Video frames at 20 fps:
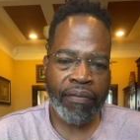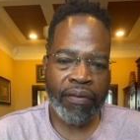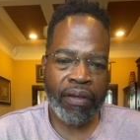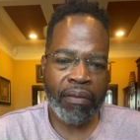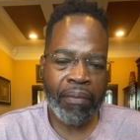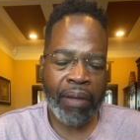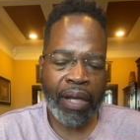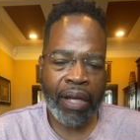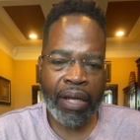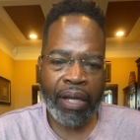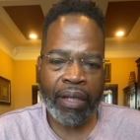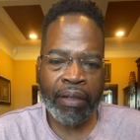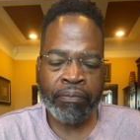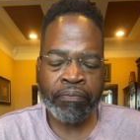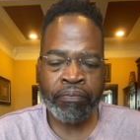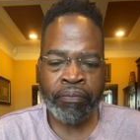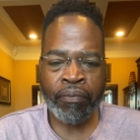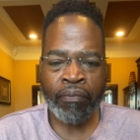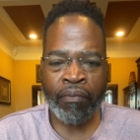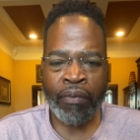and mine.
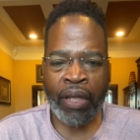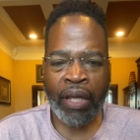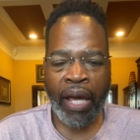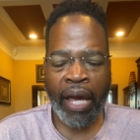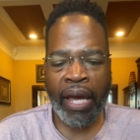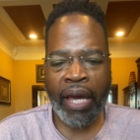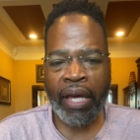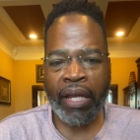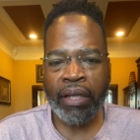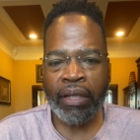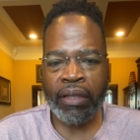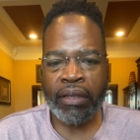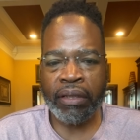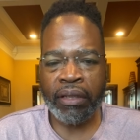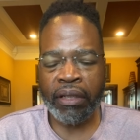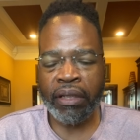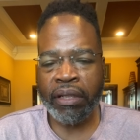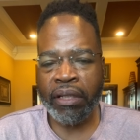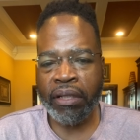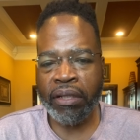And the
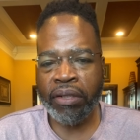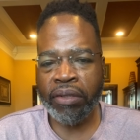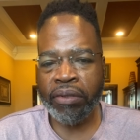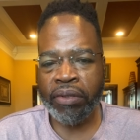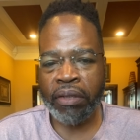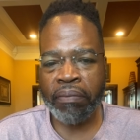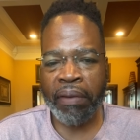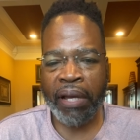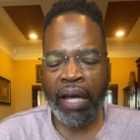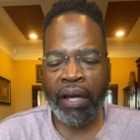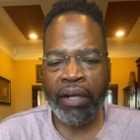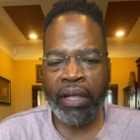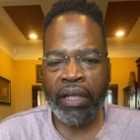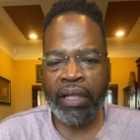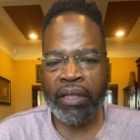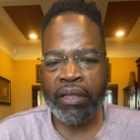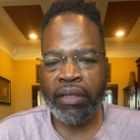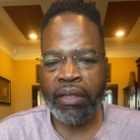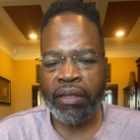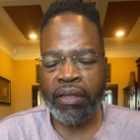good news about it,
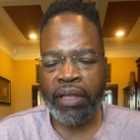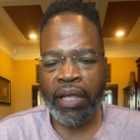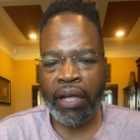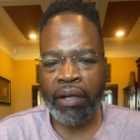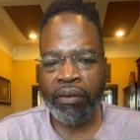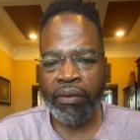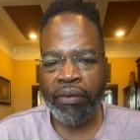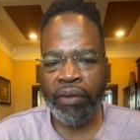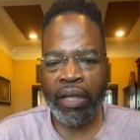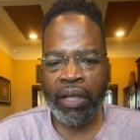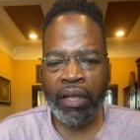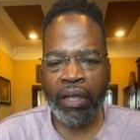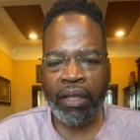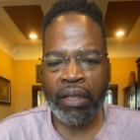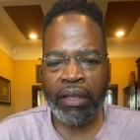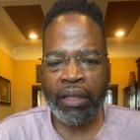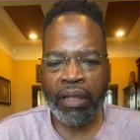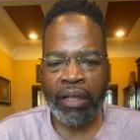it's a settled thing.